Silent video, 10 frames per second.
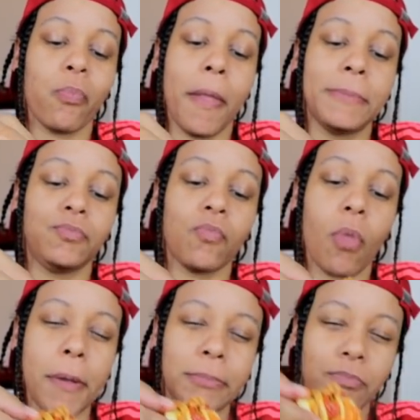
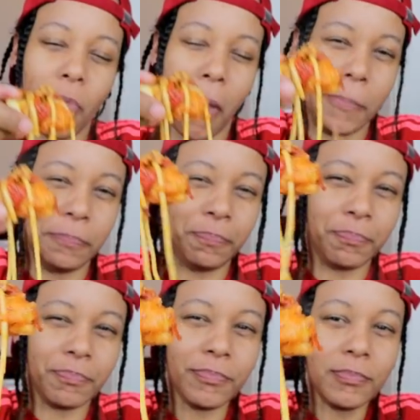
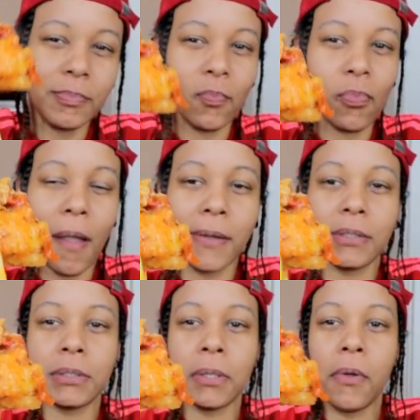
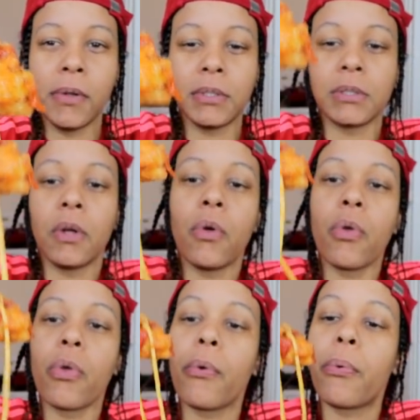
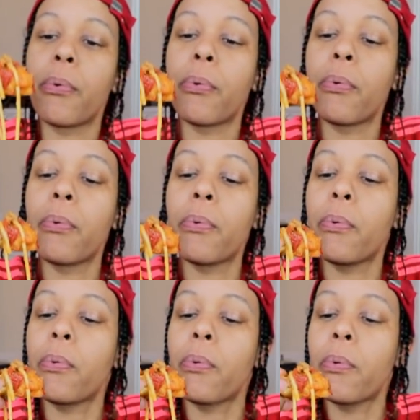
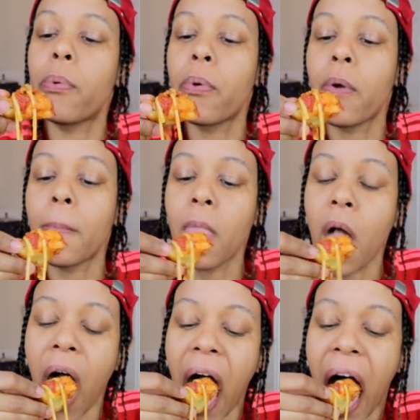
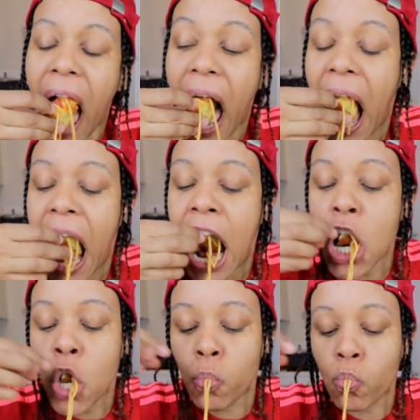
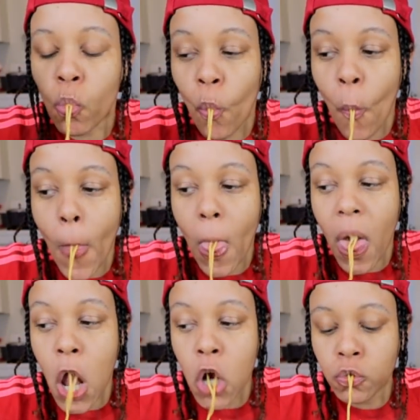
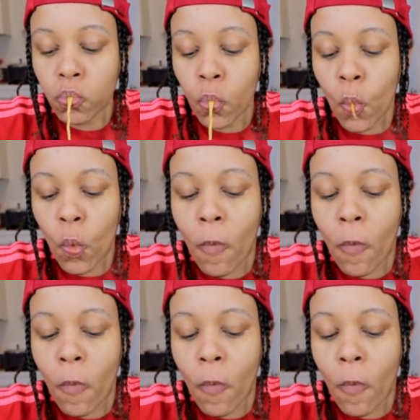Nobody speaks.